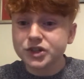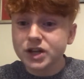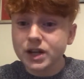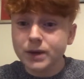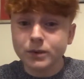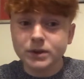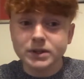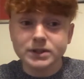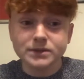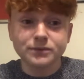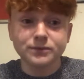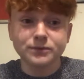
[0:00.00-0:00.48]
He
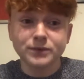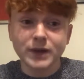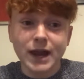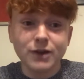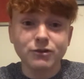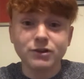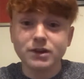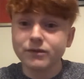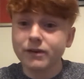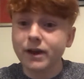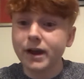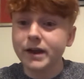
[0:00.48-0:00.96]
was
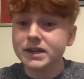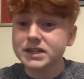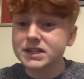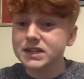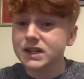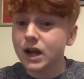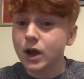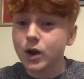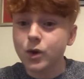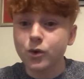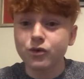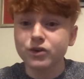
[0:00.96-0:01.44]
very
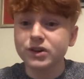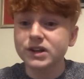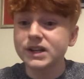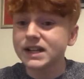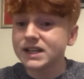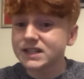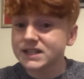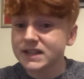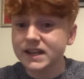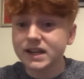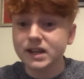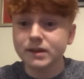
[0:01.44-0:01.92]
slow at
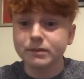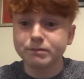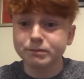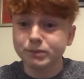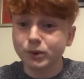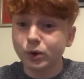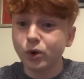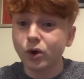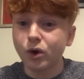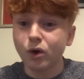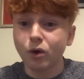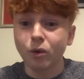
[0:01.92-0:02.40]
releasing the
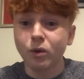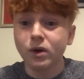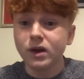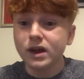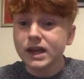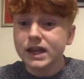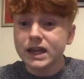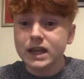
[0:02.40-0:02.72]
ball.